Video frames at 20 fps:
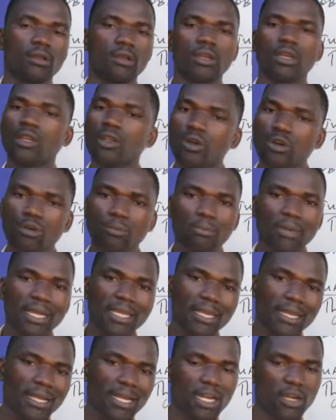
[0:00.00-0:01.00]
Hello my
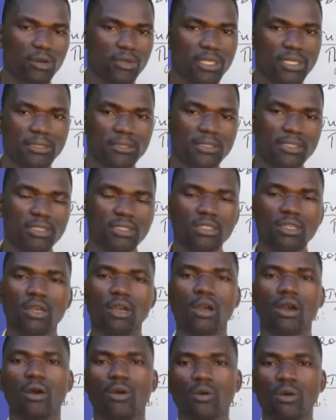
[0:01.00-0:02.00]
audience,
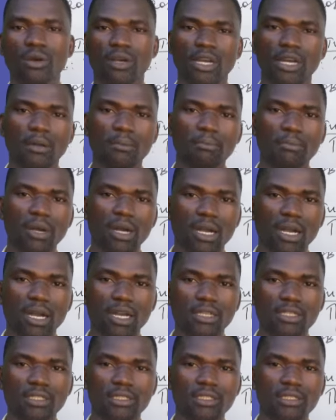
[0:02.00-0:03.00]
welcome back
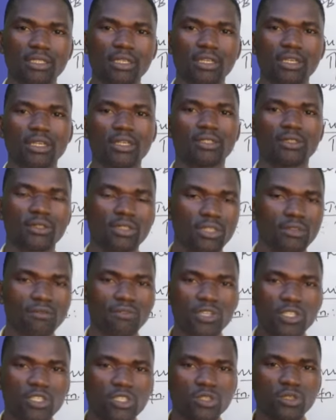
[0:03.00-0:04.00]
to the
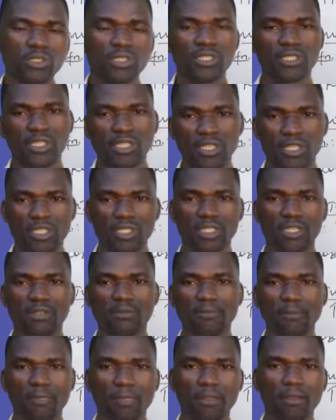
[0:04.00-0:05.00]
video session
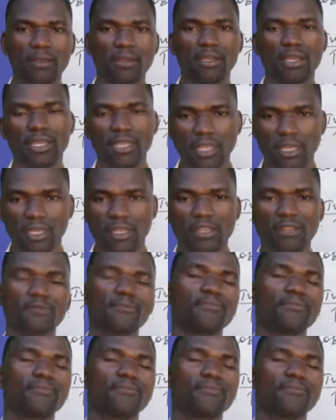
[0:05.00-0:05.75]
again.